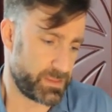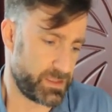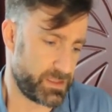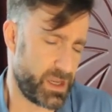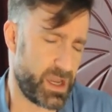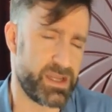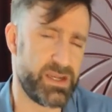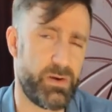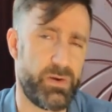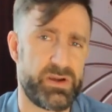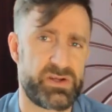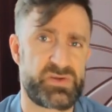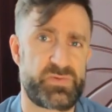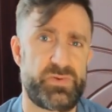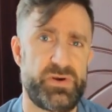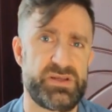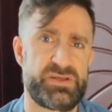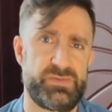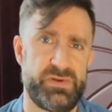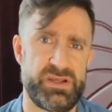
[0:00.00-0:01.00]
Yeah, I know I
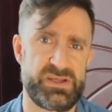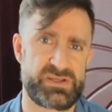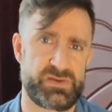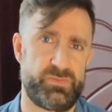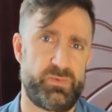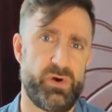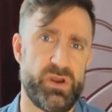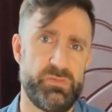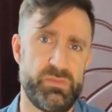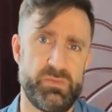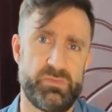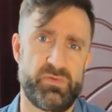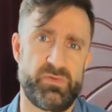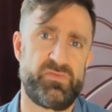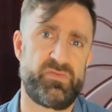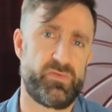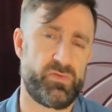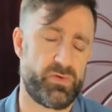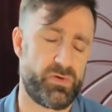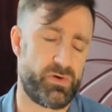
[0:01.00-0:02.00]
expressed my disappointment
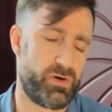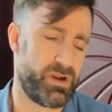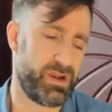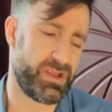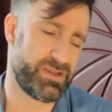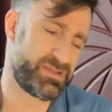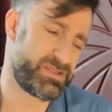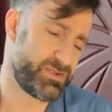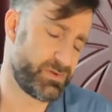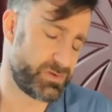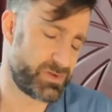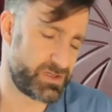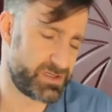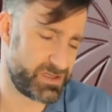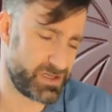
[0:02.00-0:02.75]
before, and I still